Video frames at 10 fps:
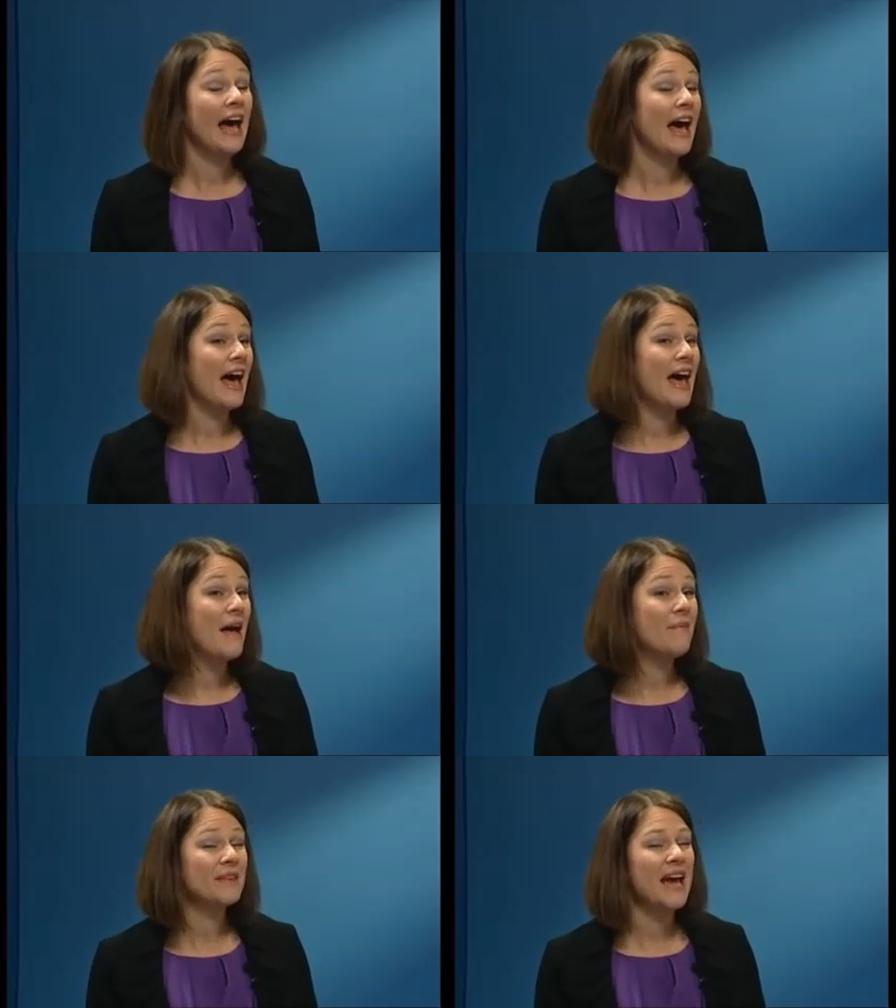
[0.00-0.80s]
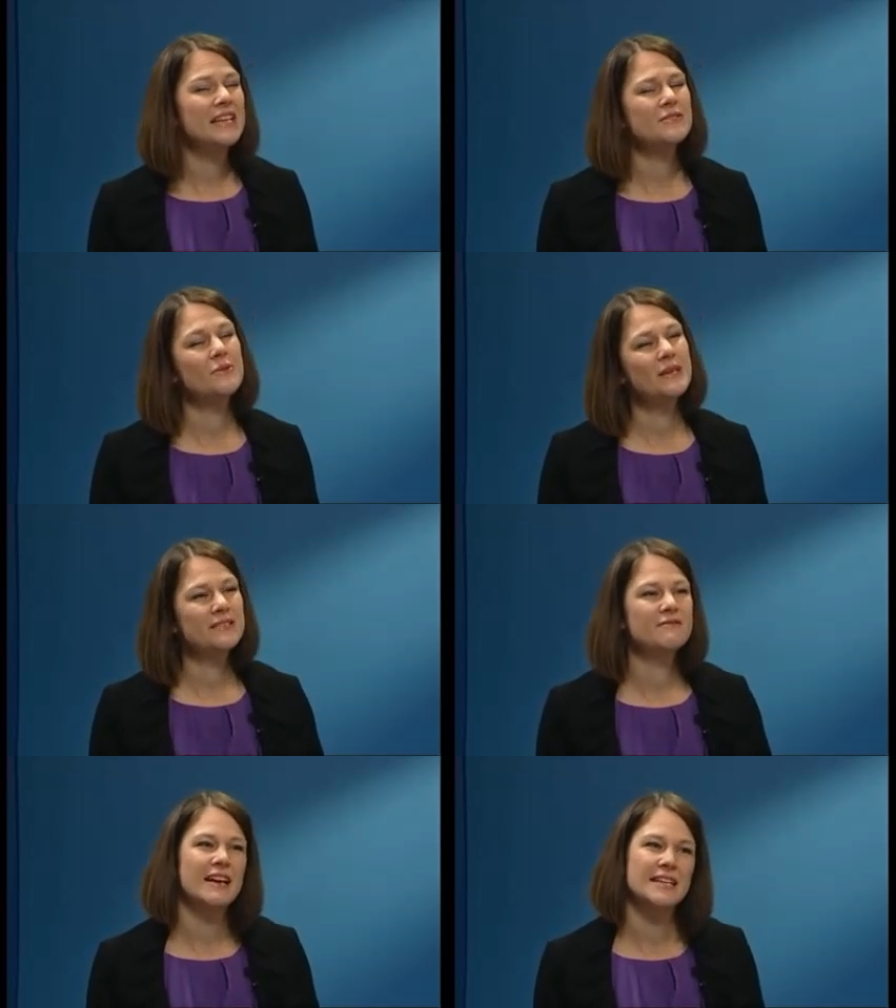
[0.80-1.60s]
And it's always
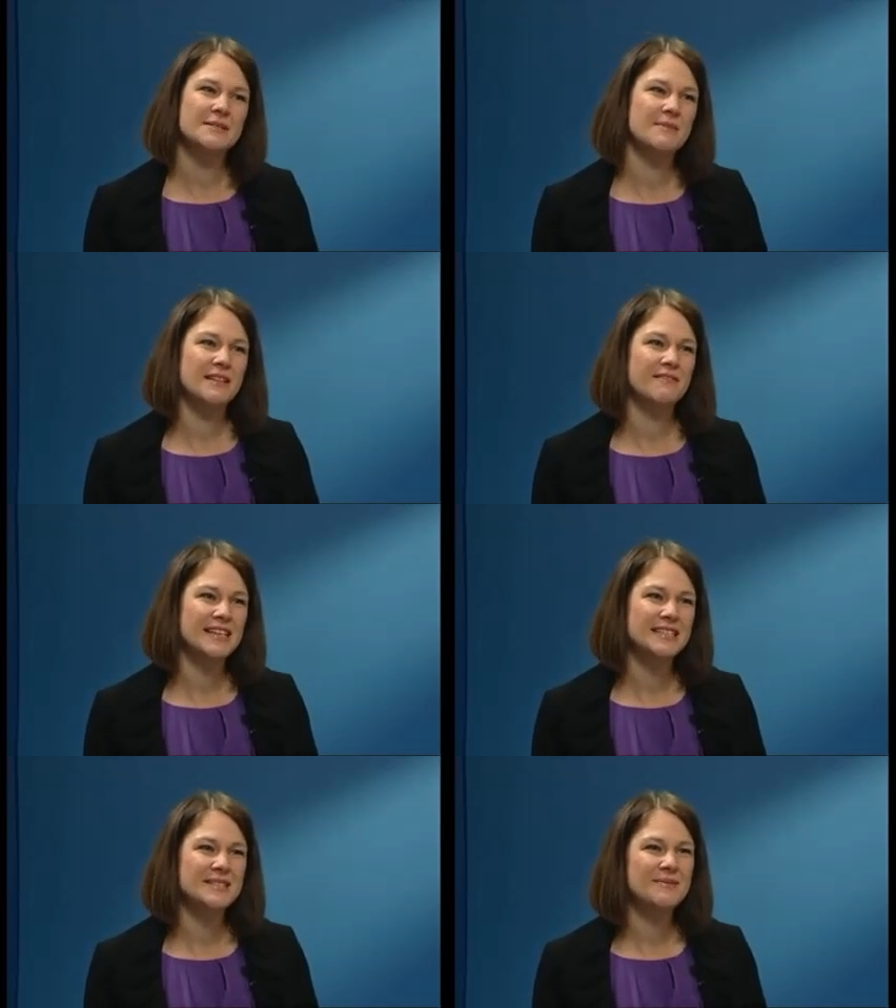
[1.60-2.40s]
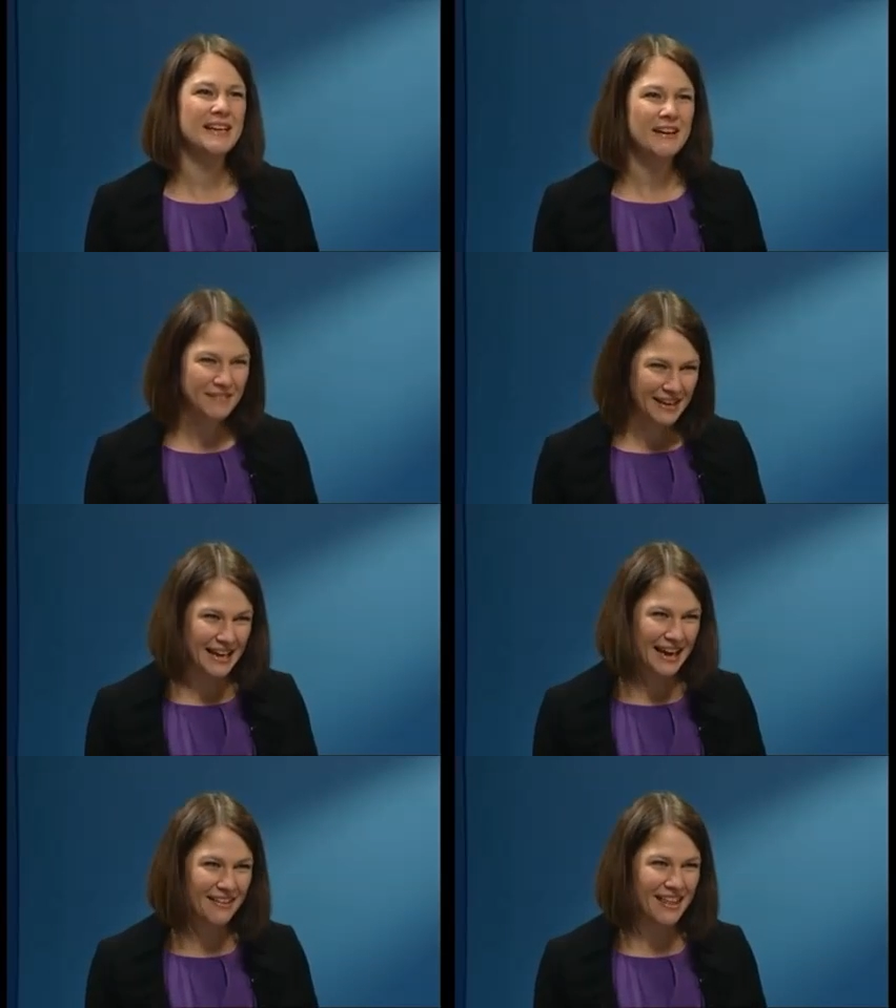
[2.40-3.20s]
great to meet the readers. We love
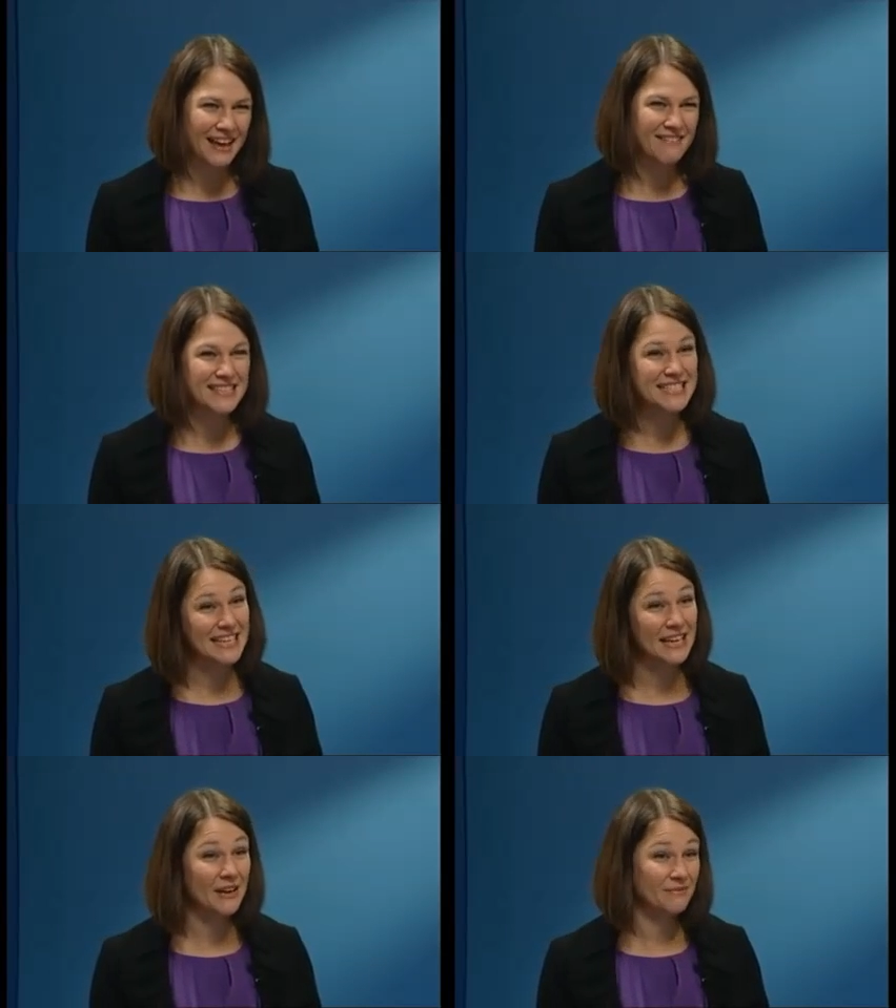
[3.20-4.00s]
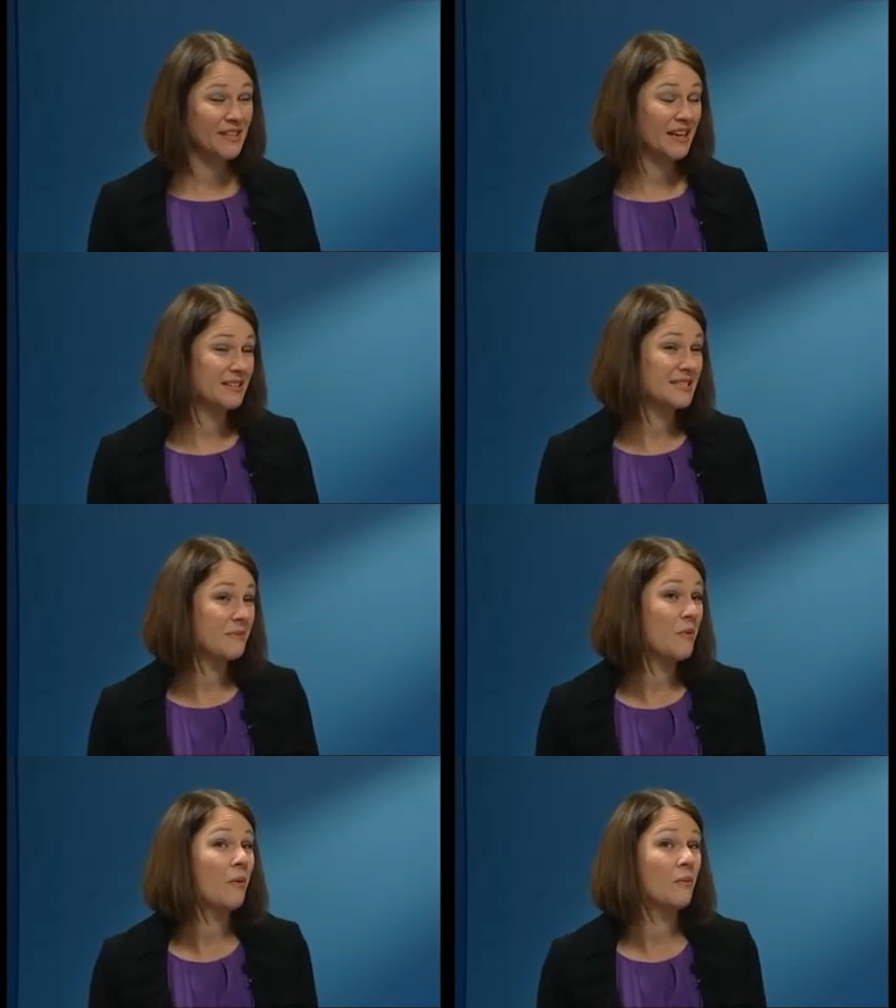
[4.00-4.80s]
getting out there and see
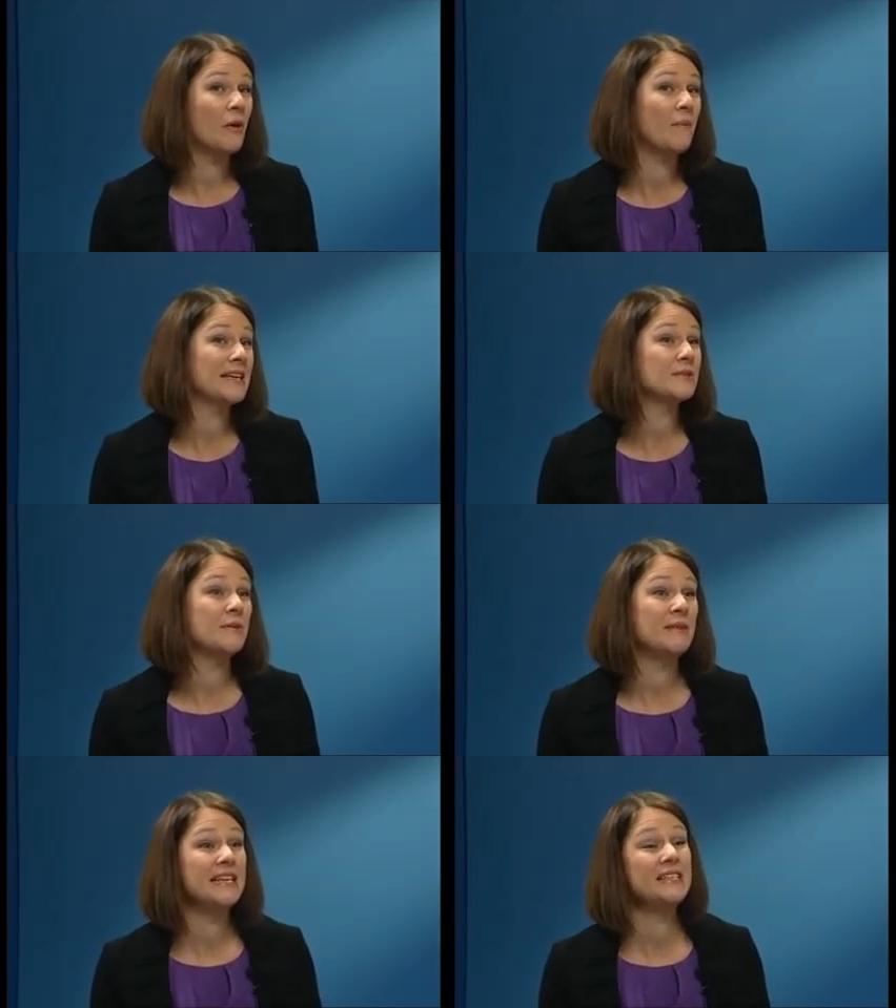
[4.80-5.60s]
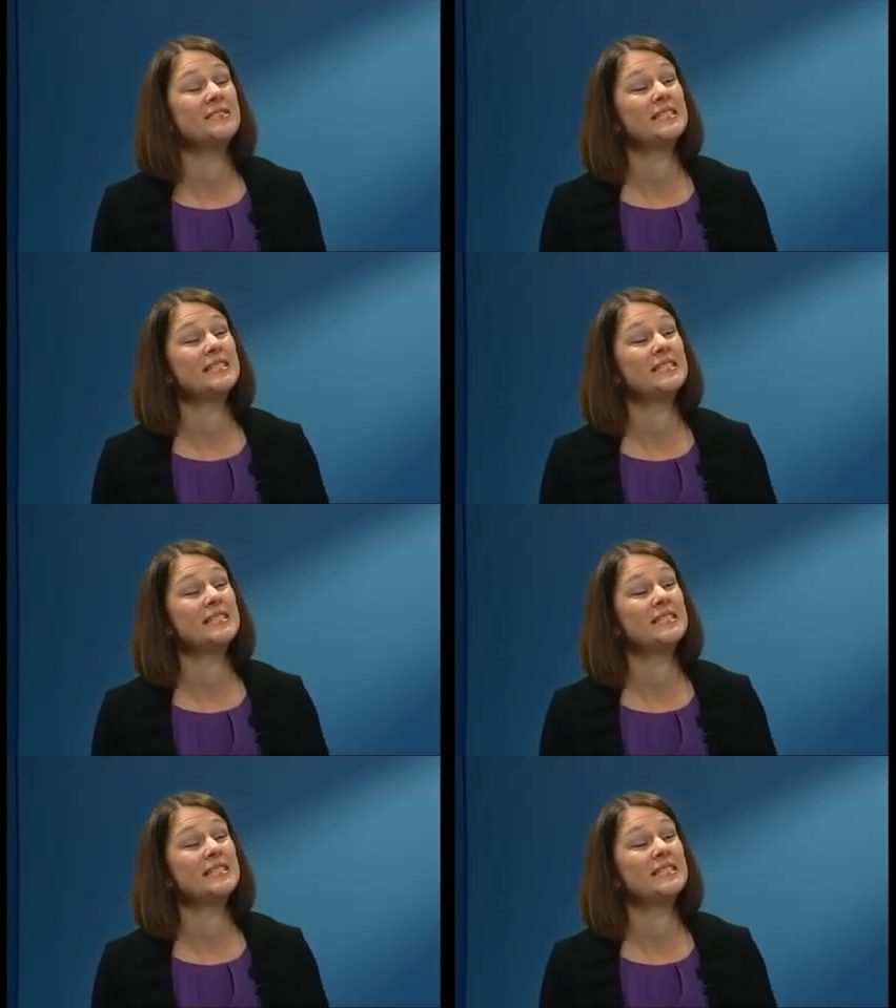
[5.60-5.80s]
what makes women in New